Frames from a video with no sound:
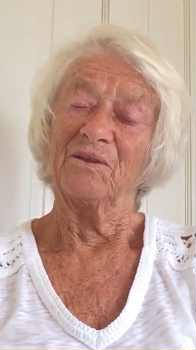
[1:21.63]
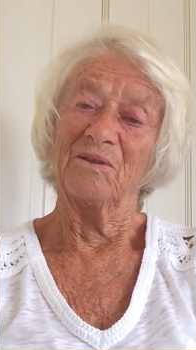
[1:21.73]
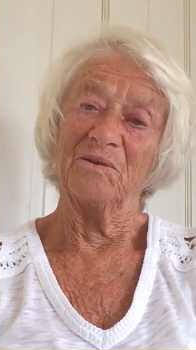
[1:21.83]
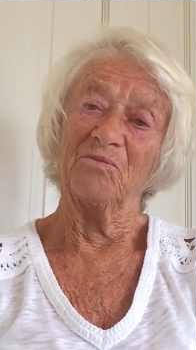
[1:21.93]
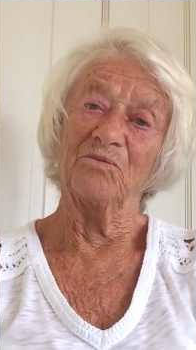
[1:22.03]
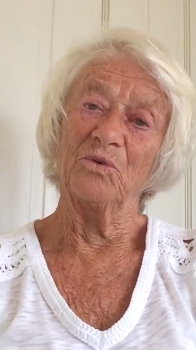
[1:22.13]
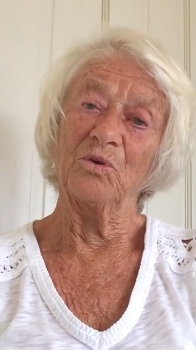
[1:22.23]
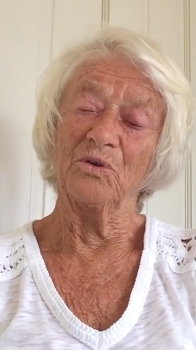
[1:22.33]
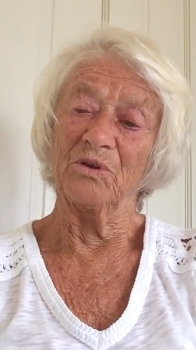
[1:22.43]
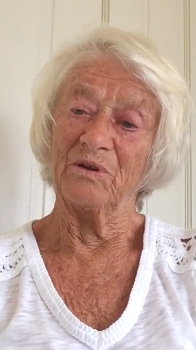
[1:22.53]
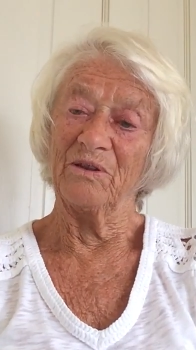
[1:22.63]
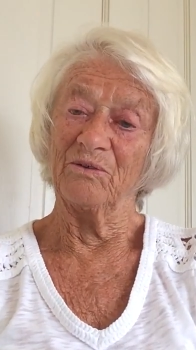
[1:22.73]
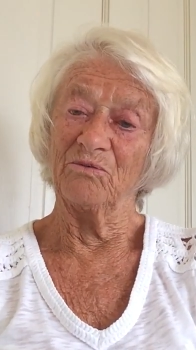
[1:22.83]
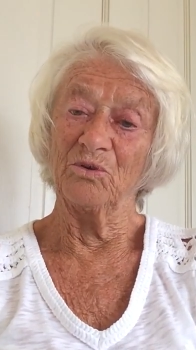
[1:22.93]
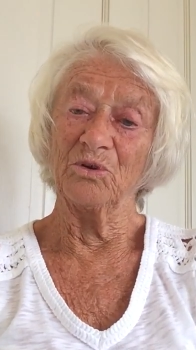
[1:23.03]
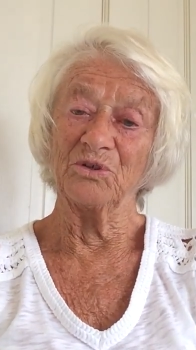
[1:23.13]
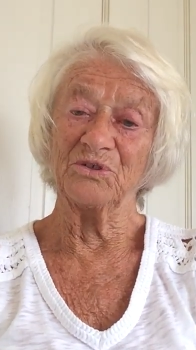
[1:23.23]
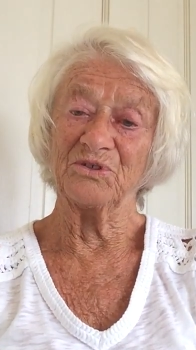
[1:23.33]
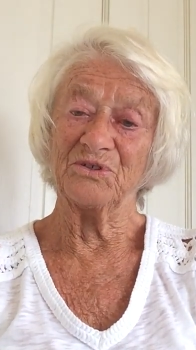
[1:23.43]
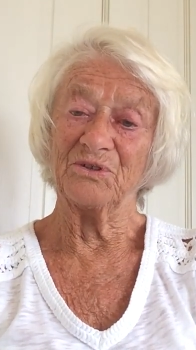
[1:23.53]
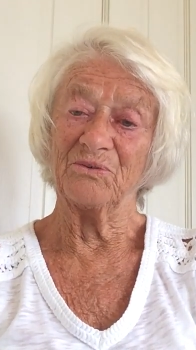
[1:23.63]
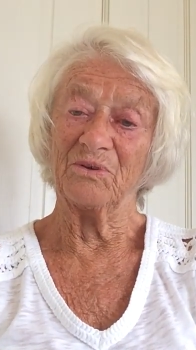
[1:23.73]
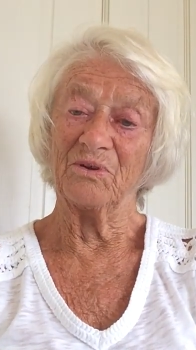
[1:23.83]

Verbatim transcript: the in the rules